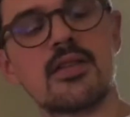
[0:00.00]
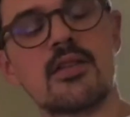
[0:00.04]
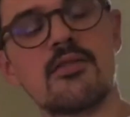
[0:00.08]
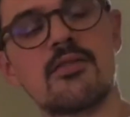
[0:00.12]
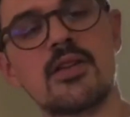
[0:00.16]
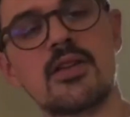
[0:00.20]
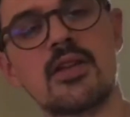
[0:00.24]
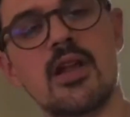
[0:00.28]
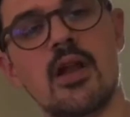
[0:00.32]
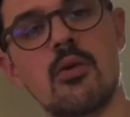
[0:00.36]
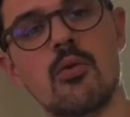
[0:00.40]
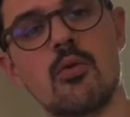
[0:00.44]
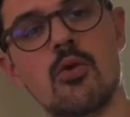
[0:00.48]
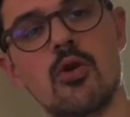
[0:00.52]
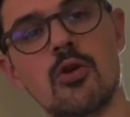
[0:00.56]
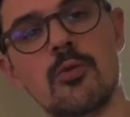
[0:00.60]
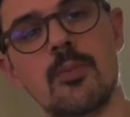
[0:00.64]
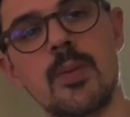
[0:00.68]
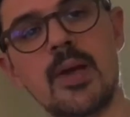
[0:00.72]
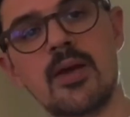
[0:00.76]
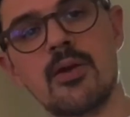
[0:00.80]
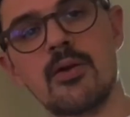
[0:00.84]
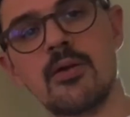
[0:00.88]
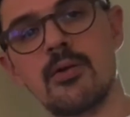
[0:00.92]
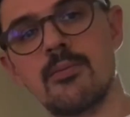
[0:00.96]
I think that'll work
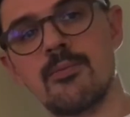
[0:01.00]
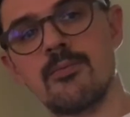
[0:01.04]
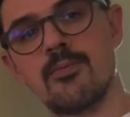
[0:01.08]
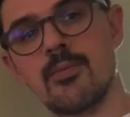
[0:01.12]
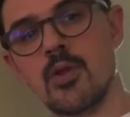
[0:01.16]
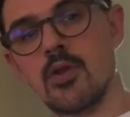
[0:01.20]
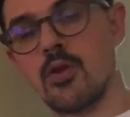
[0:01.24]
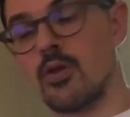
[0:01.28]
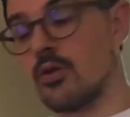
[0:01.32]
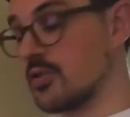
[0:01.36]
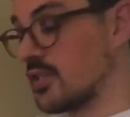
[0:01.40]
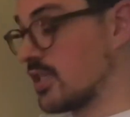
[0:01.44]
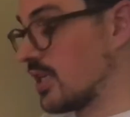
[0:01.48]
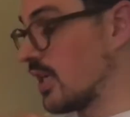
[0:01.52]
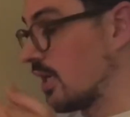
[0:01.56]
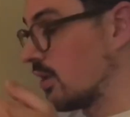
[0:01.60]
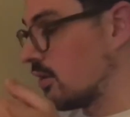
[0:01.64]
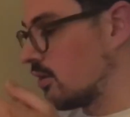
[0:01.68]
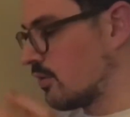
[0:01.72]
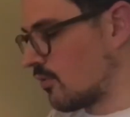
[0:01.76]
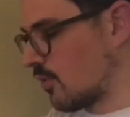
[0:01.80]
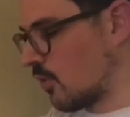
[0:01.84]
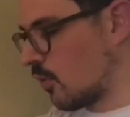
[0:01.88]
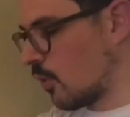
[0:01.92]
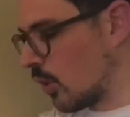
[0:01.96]
better, or the end
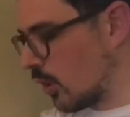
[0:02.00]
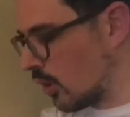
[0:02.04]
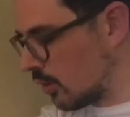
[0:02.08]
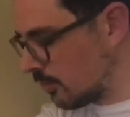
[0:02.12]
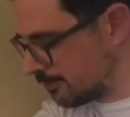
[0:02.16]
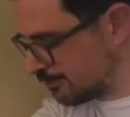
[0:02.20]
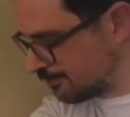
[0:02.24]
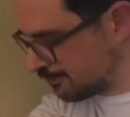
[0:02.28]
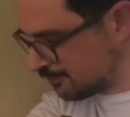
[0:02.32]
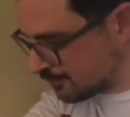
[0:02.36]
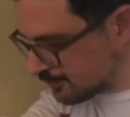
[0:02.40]
of a wall.